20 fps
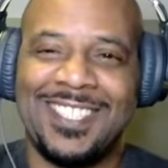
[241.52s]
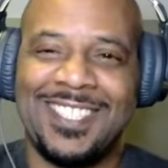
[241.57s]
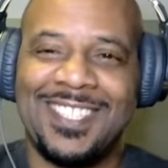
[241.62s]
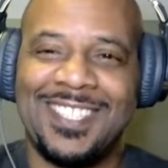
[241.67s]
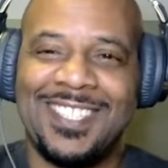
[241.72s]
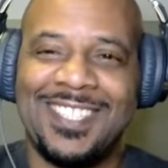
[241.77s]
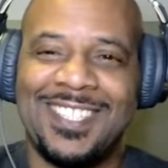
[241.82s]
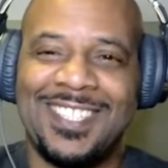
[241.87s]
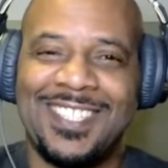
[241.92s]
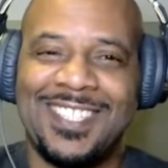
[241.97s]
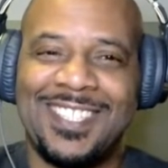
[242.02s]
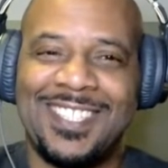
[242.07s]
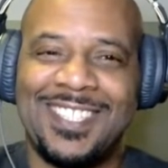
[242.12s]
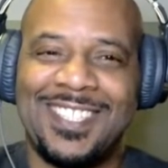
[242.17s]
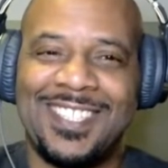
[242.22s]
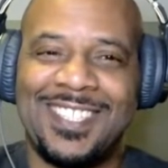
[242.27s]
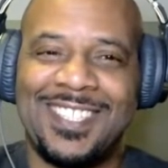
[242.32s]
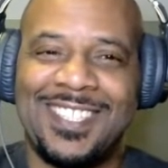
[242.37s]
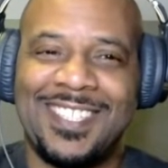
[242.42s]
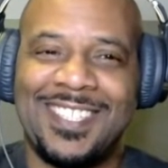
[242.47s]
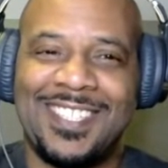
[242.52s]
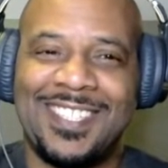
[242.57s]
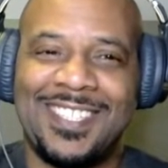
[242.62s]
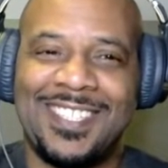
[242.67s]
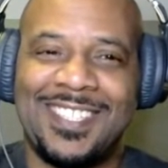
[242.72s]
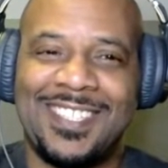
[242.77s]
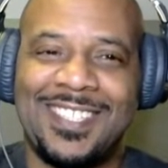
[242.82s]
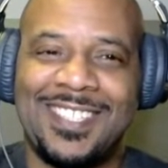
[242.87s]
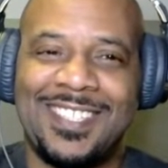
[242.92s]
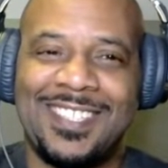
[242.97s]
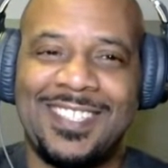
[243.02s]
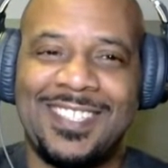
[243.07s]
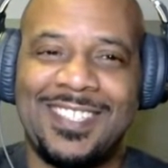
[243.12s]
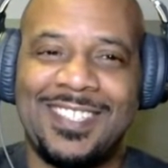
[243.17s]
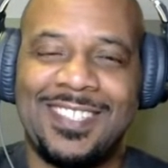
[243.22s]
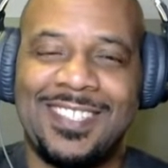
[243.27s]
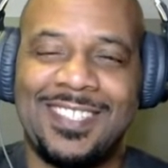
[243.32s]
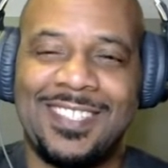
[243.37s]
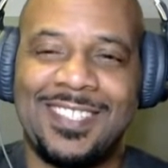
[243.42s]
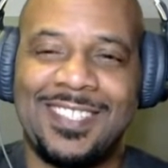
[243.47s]

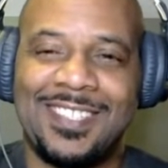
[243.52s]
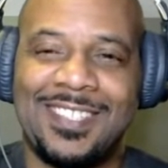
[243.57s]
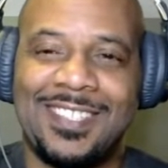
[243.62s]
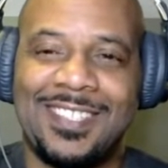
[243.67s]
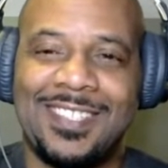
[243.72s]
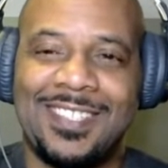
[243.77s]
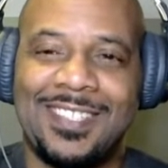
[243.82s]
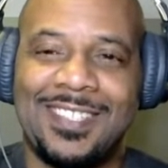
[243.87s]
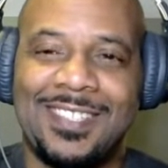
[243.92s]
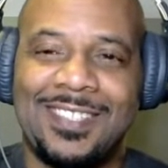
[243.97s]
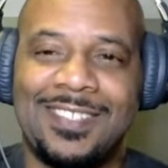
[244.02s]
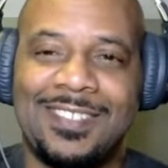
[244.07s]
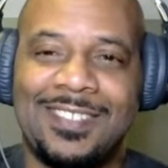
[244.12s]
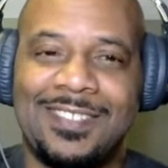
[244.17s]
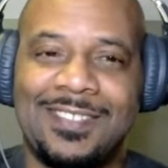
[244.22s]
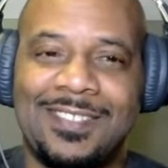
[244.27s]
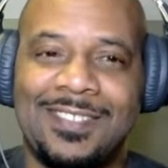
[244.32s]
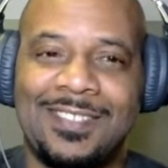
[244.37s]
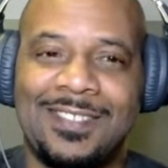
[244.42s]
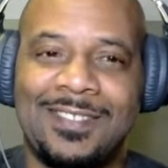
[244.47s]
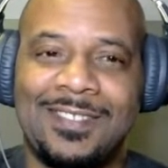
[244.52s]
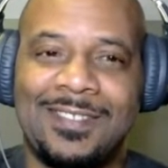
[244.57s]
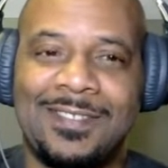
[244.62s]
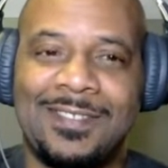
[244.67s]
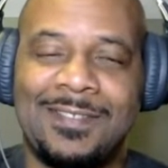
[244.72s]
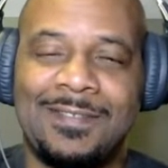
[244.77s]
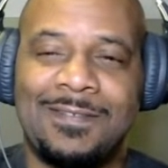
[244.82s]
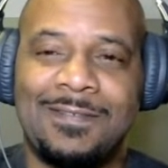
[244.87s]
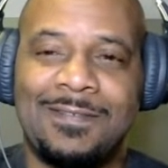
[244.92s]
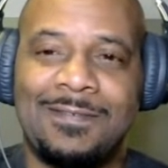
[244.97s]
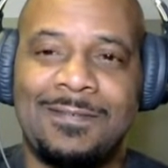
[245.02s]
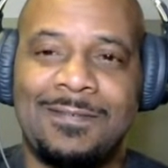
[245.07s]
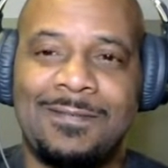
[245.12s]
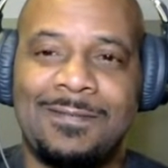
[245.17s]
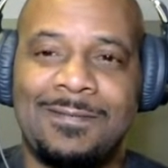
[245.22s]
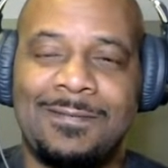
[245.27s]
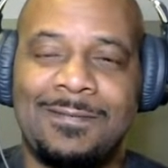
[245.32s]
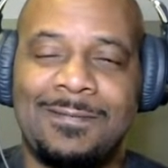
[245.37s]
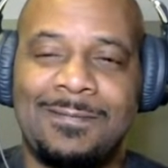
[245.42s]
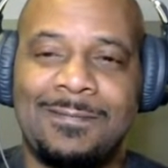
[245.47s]

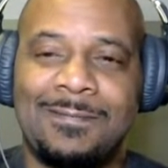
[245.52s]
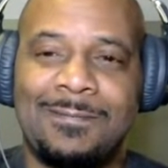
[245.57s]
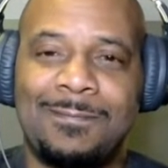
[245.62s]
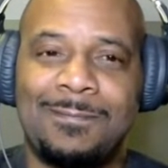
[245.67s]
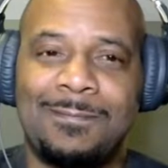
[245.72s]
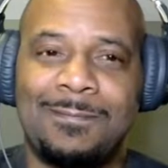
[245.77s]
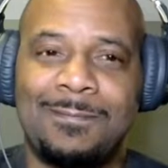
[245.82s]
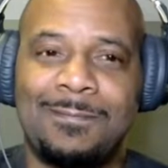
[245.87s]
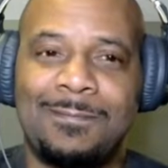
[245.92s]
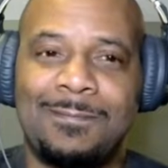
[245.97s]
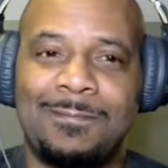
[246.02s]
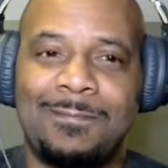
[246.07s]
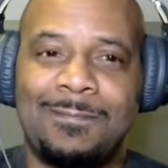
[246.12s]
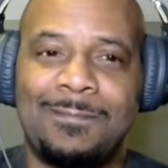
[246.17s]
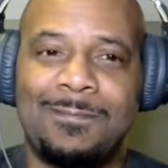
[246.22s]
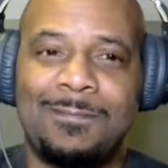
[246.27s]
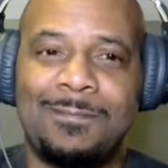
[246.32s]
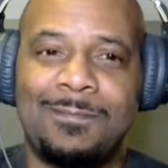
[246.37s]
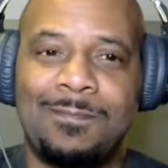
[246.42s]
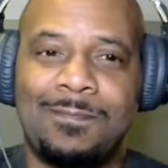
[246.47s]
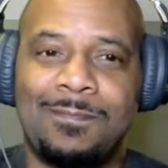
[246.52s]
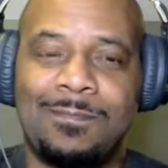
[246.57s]
[no speech]